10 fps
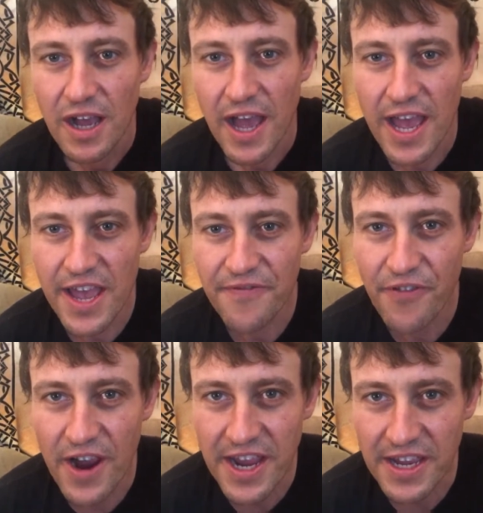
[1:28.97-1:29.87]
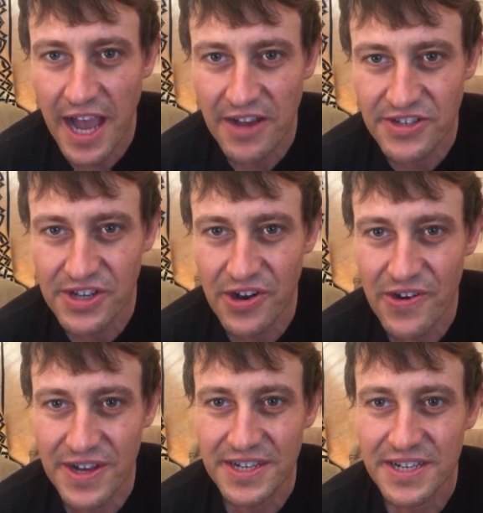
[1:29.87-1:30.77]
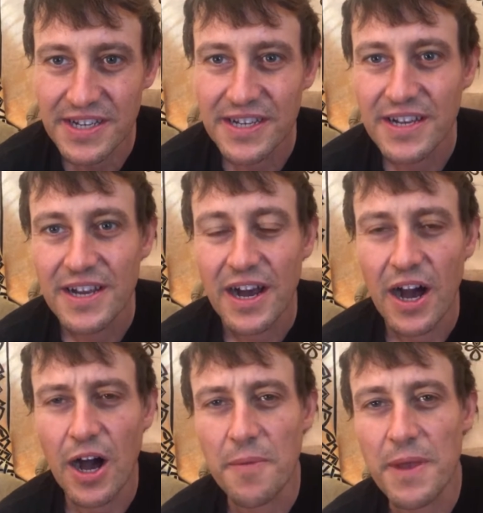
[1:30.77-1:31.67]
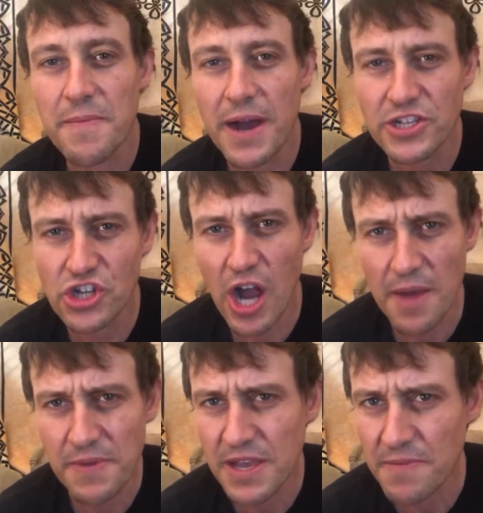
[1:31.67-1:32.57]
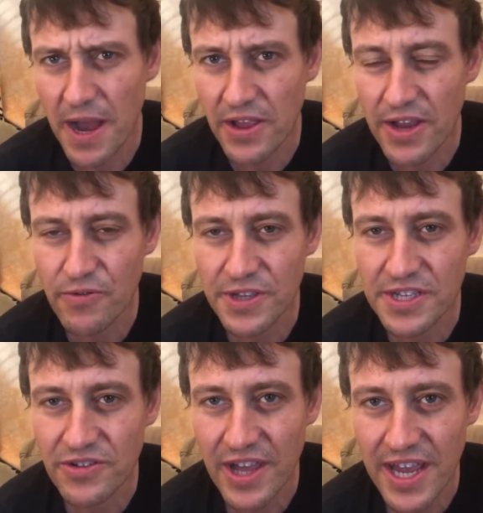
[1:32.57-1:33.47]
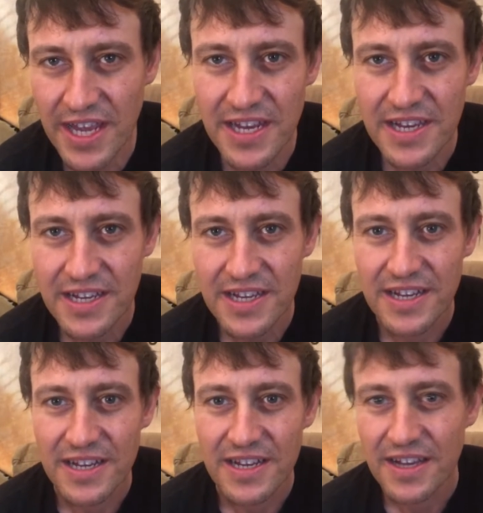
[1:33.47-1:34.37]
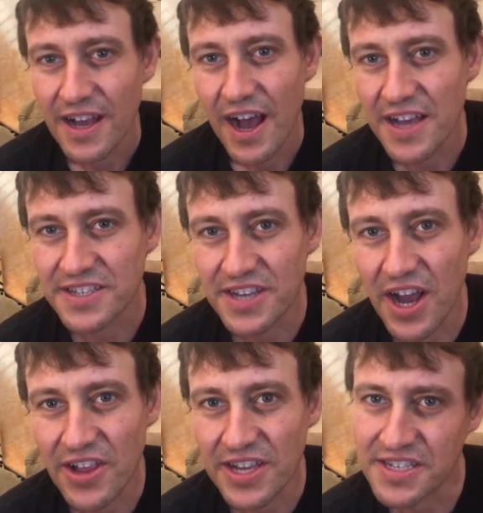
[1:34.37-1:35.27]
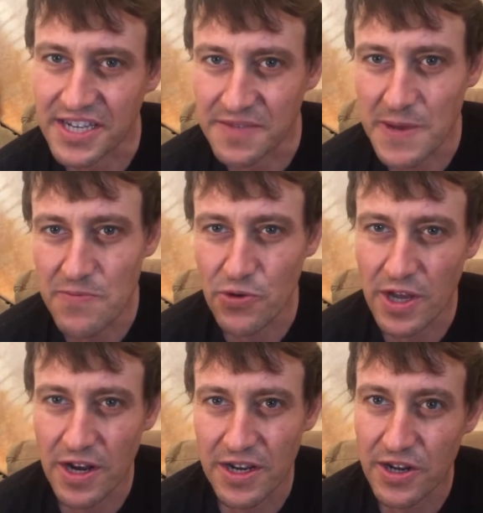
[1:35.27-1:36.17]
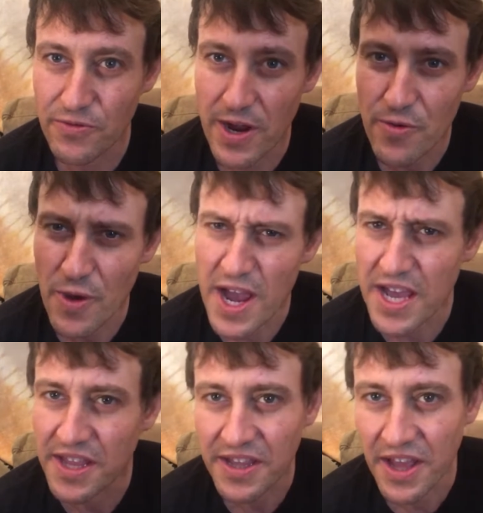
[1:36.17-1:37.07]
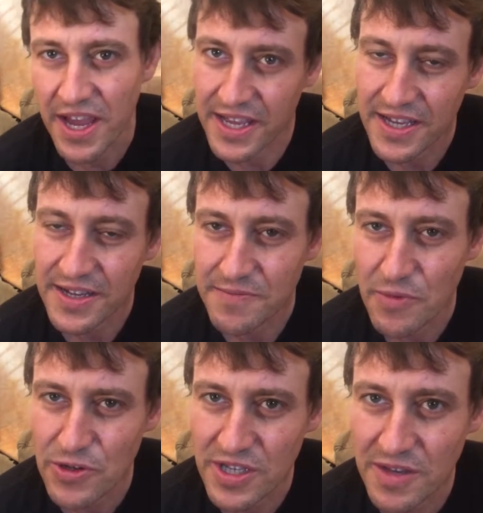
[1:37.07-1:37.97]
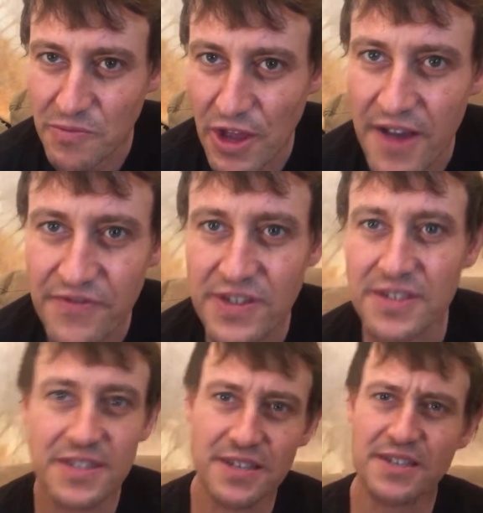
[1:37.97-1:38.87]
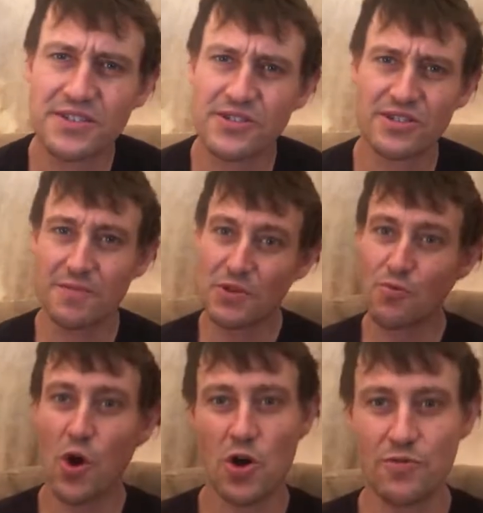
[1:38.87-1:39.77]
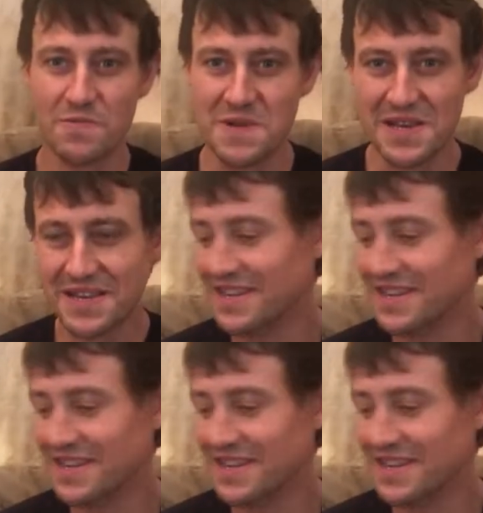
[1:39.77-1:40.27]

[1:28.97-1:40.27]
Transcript: Hey Frank, how's it going? Um, am I choppy? Am I like really delayed? I saw like six people get on here right away and then like most of them left. Is it, is there something wrong with me?